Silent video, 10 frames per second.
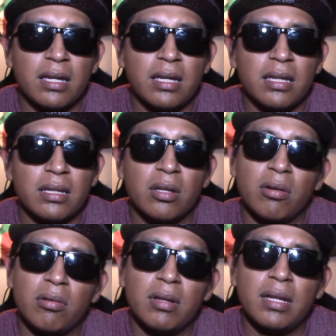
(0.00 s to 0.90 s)
No,
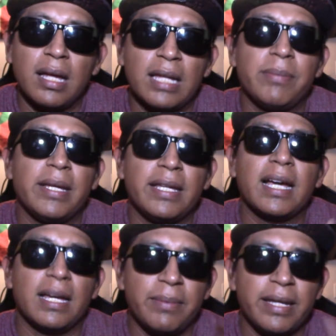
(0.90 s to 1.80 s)
I'd be
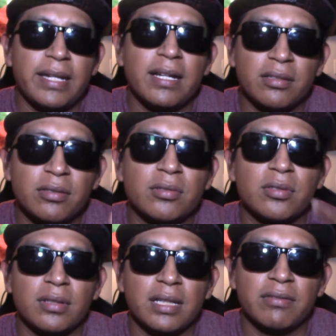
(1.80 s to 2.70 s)
heading out
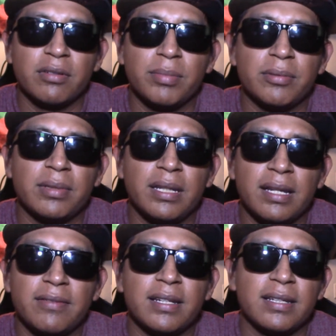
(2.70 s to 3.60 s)
to deliver between
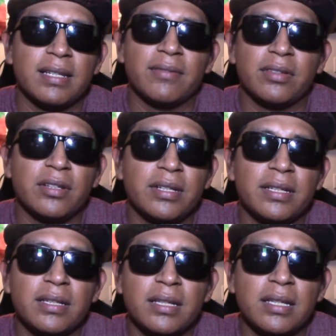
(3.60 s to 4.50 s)
11 and
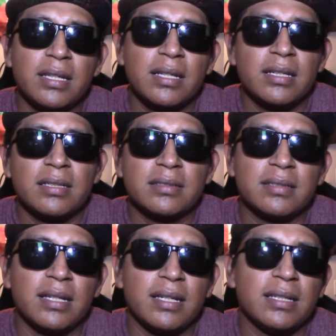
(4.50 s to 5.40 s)
11:30.
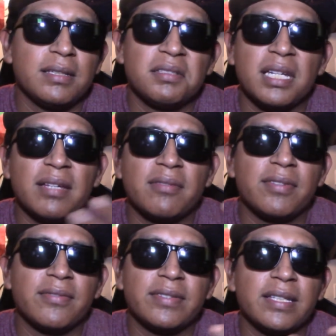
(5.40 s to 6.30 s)
Say
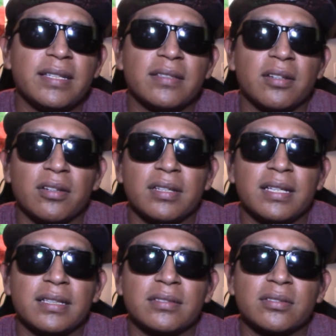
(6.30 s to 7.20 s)
11:15 the
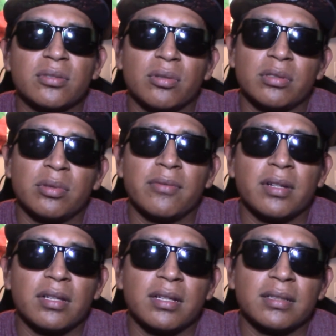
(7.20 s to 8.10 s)
earliest, or 12
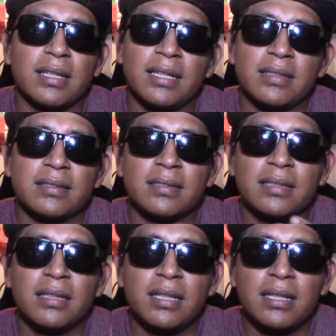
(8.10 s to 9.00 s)
o'clock the latest.
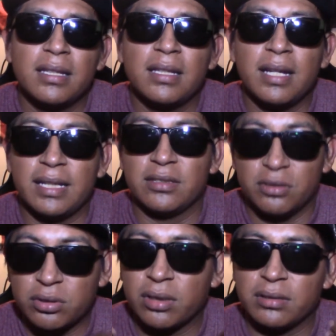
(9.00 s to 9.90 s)
I'd
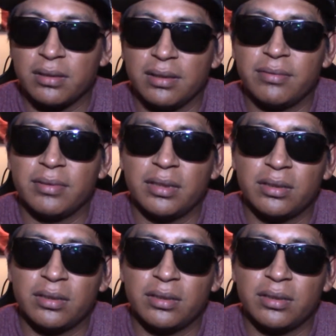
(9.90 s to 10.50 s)
start delivering.